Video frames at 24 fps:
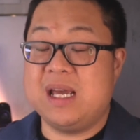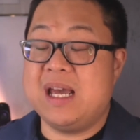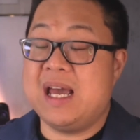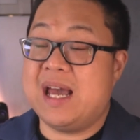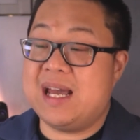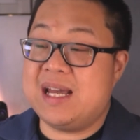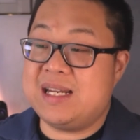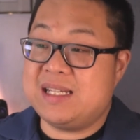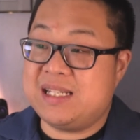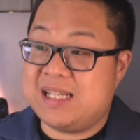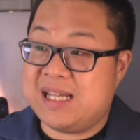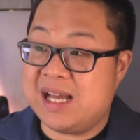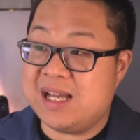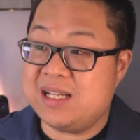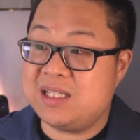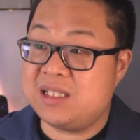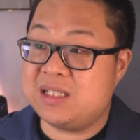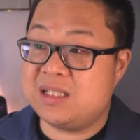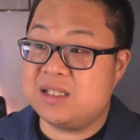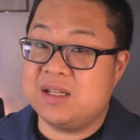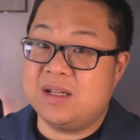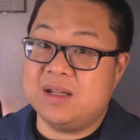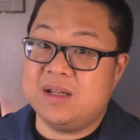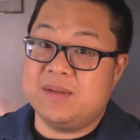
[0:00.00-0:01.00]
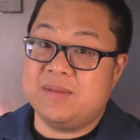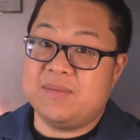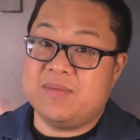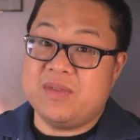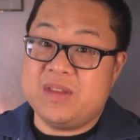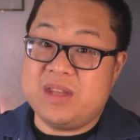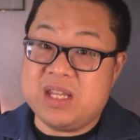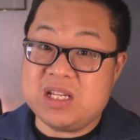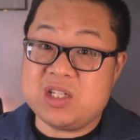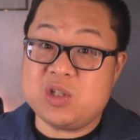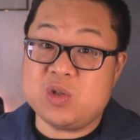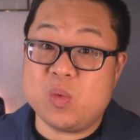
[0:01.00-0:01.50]
And yes,
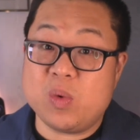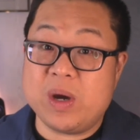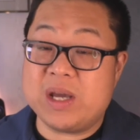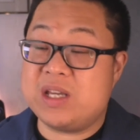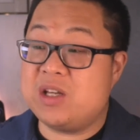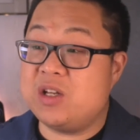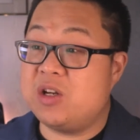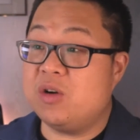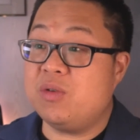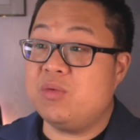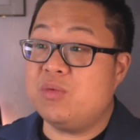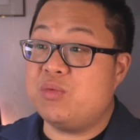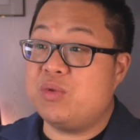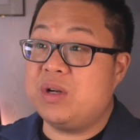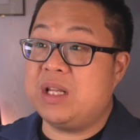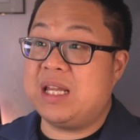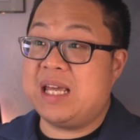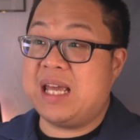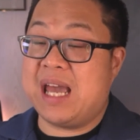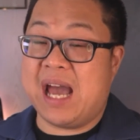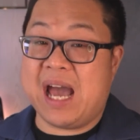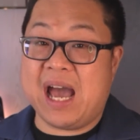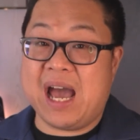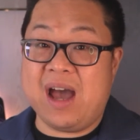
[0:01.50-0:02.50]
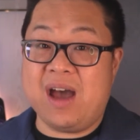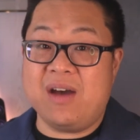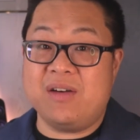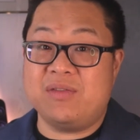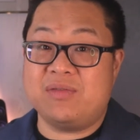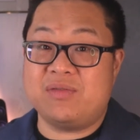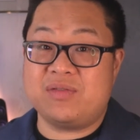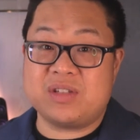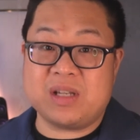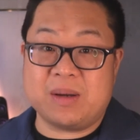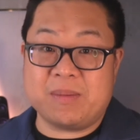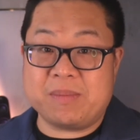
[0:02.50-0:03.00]
this way you don't really
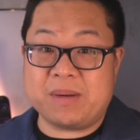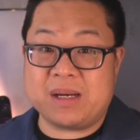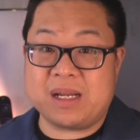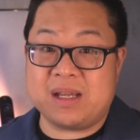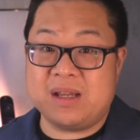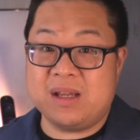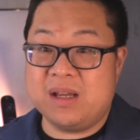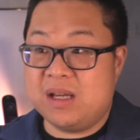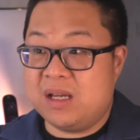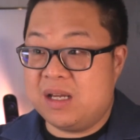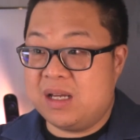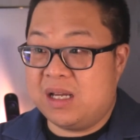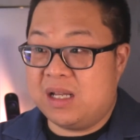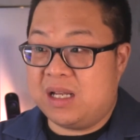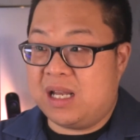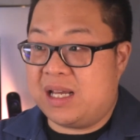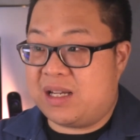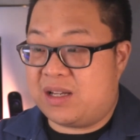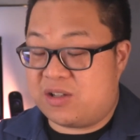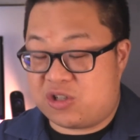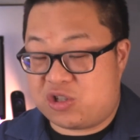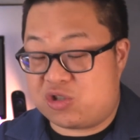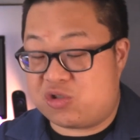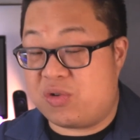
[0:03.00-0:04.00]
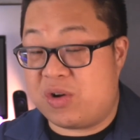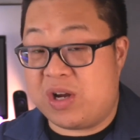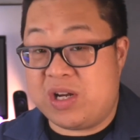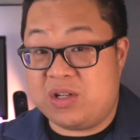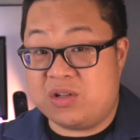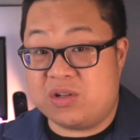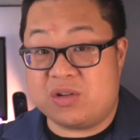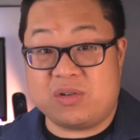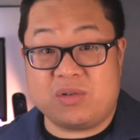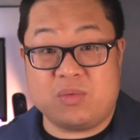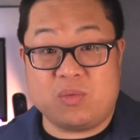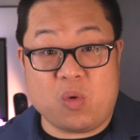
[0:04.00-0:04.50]
have somebody like a
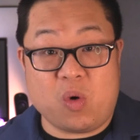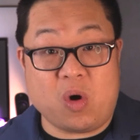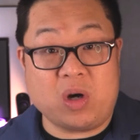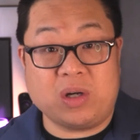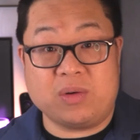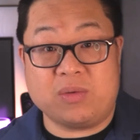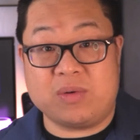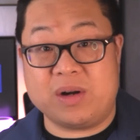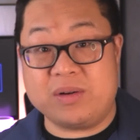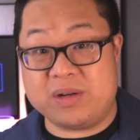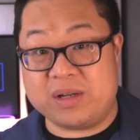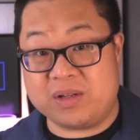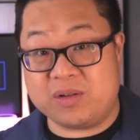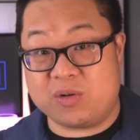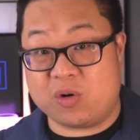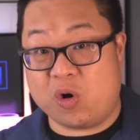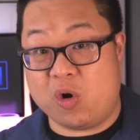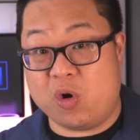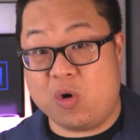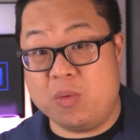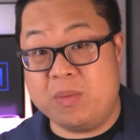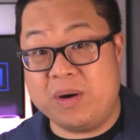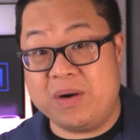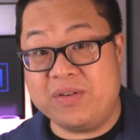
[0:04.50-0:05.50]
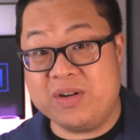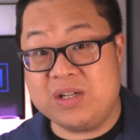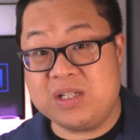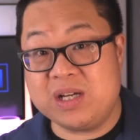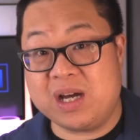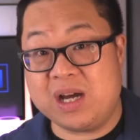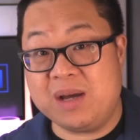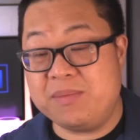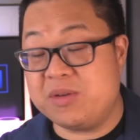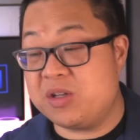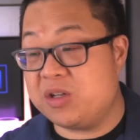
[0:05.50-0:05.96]
stranger walking around in your home every time.